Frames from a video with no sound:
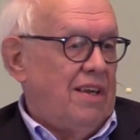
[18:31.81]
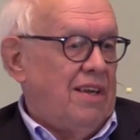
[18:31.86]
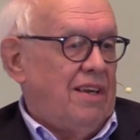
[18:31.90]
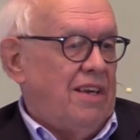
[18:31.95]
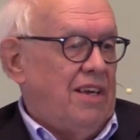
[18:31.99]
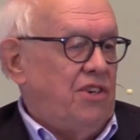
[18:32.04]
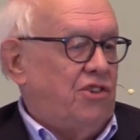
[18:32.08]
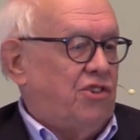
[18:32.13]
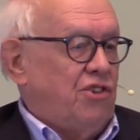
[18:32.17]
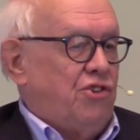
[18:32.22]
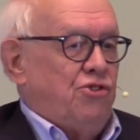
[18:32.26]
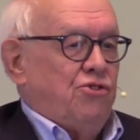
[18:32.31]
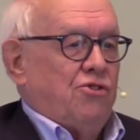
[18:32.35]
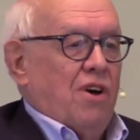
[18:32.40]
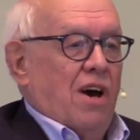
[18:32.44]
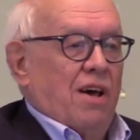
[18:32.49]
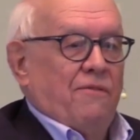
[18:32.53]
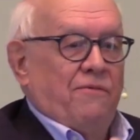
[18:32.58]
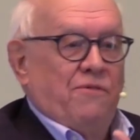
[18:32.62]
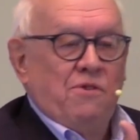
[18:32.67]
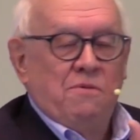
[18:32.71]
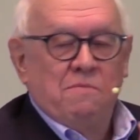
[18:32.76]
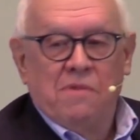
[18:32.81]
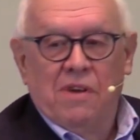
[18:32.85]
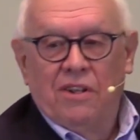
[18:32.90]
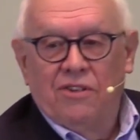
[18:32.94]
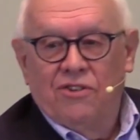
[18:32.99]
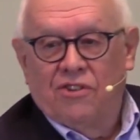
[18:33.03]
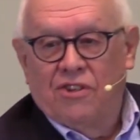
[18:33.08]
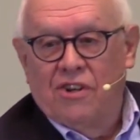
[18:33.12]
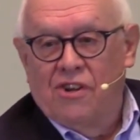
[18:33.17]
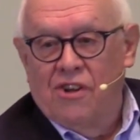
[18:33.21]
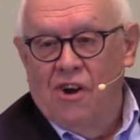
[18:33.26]
he said, you got a few minutes
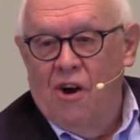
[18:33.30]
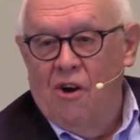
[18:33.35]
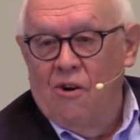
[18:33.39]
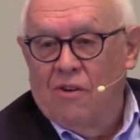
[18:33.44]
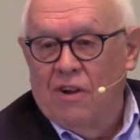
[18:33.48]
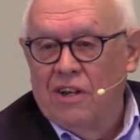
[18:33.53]
to talk?